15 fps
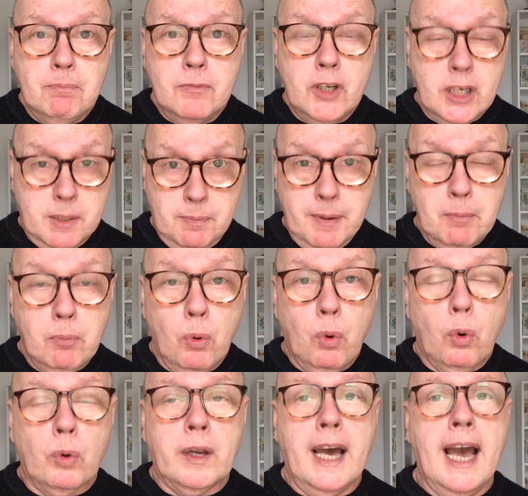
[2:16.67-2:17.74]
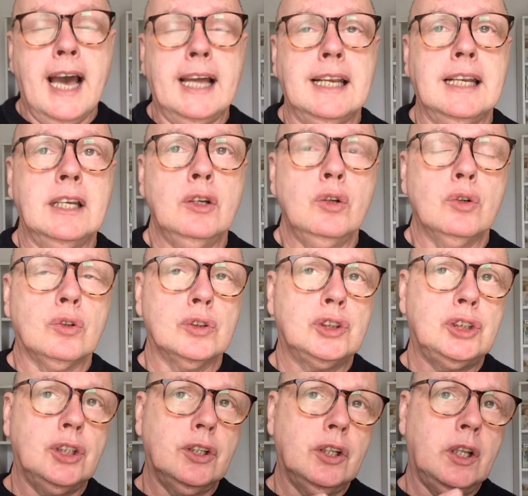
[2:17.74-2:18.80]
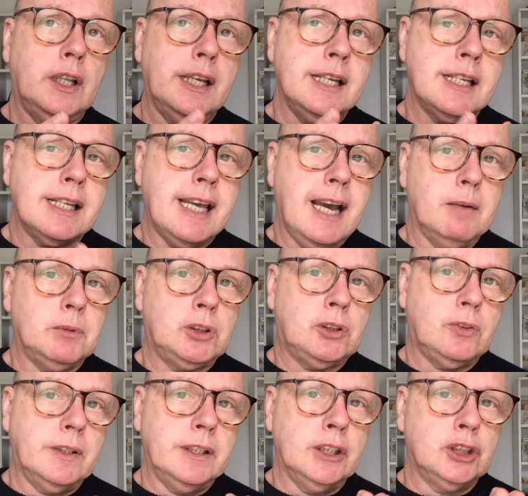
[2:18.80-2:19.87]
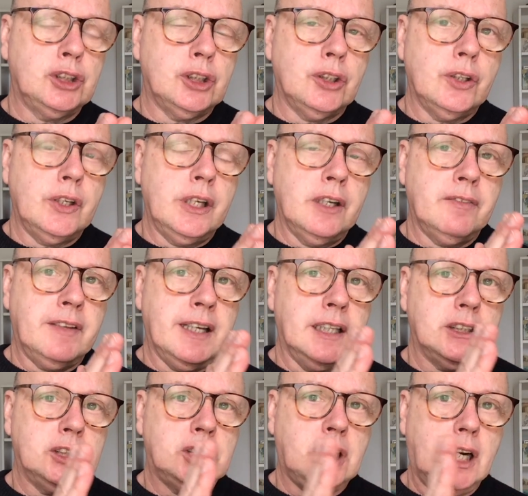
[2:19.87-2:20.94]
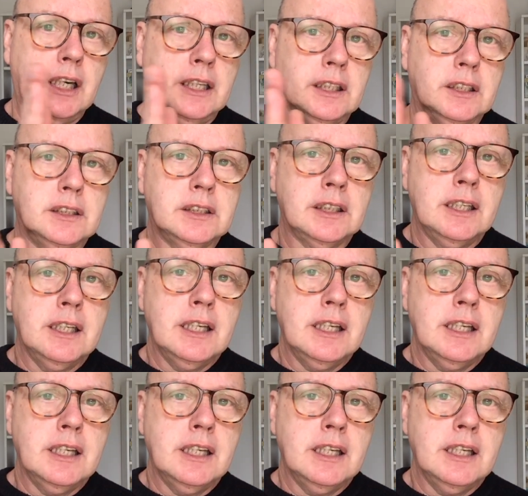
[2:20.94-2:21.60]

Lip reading: just been born and your journal is capturing the journey of that child,